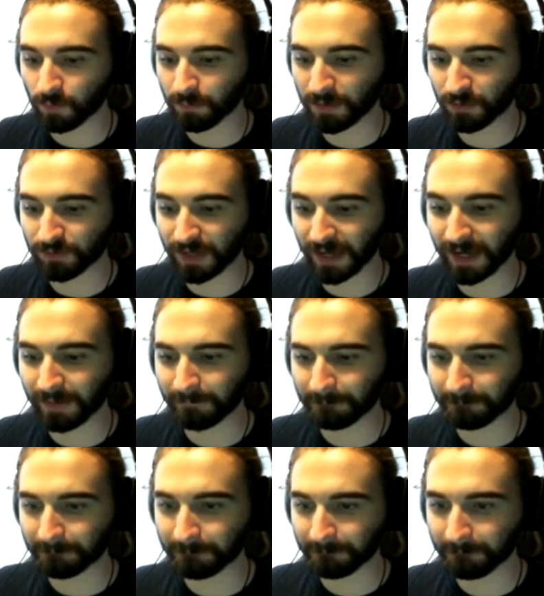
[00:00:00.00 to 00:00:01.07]
We'll build that.
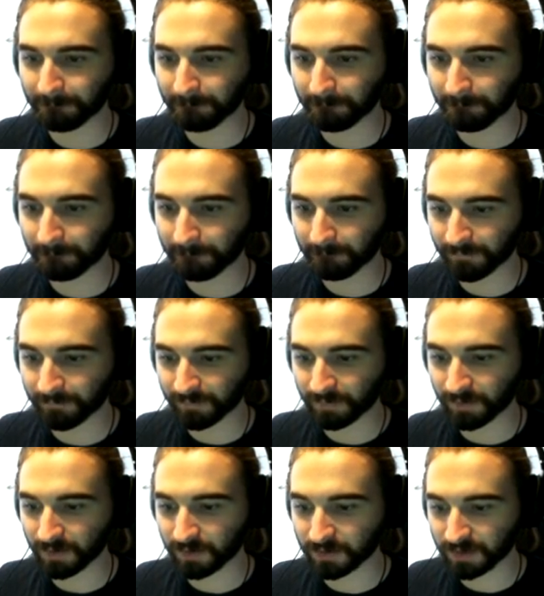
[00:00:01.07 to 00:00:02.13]

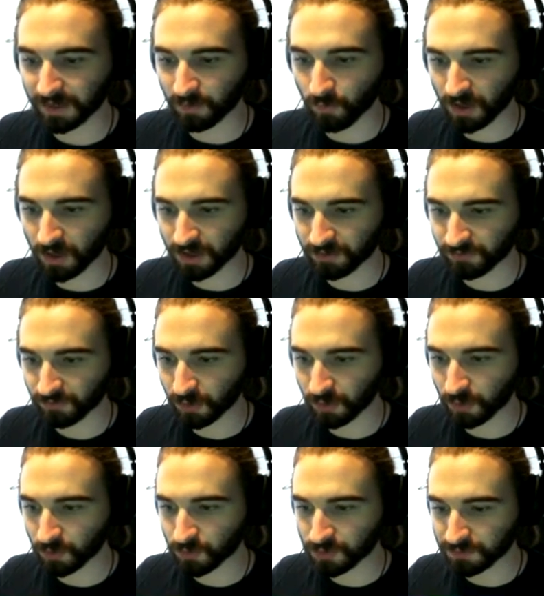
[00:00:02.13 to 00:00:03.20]
Now, what kind of
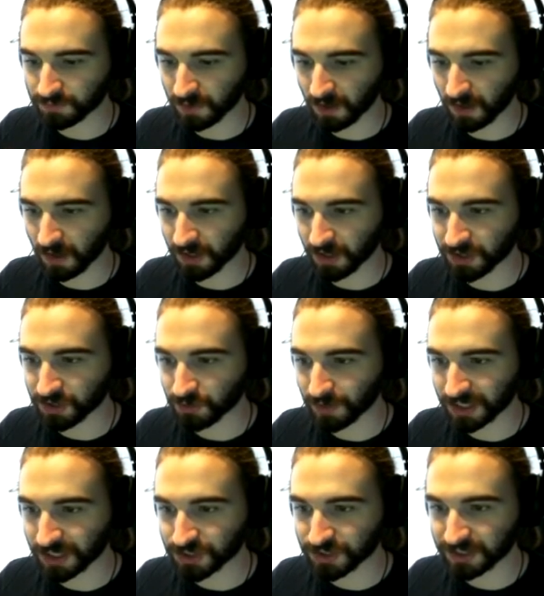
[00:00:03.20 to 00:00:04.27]
road are you,
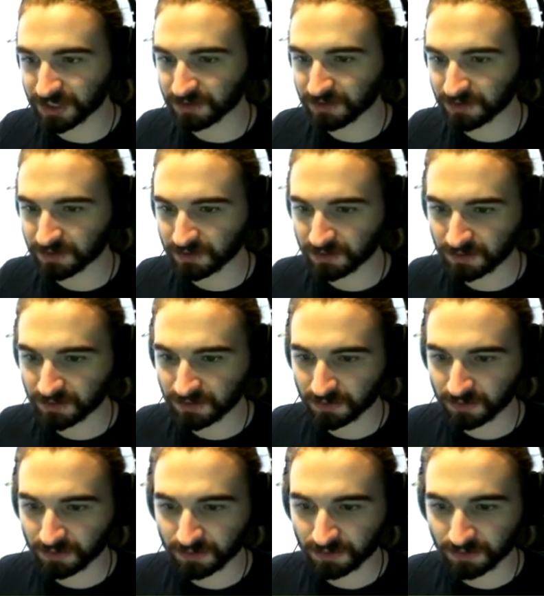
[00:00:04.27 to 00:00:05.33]
actually?
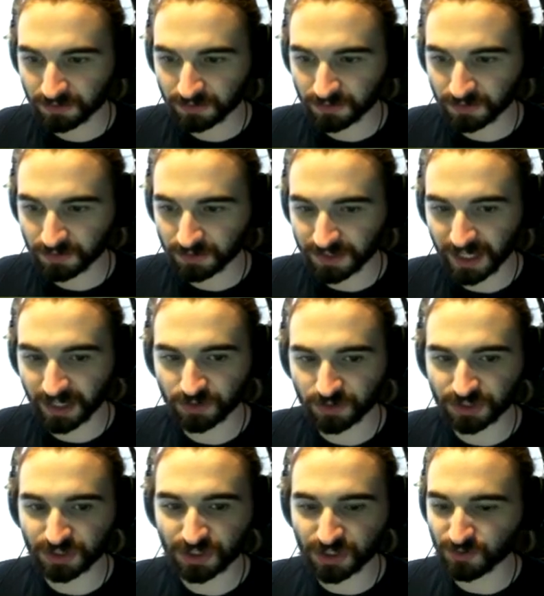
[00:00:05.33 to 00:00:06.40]
Yeah, you're
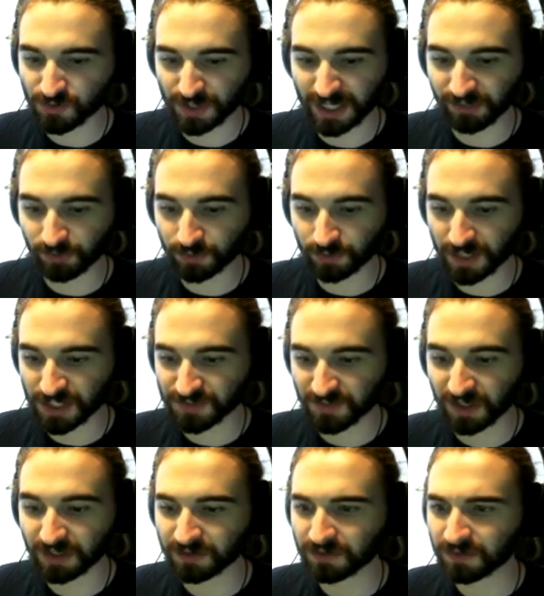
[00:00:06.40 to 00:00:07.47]
just a 2-lane road, that's
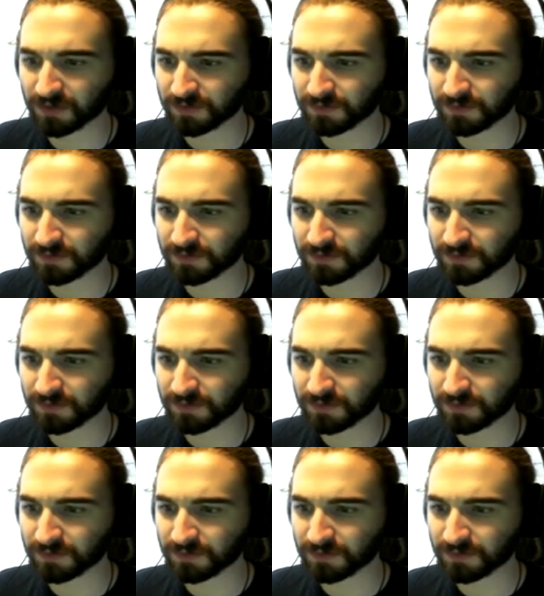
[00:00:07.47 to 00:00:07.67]
fine.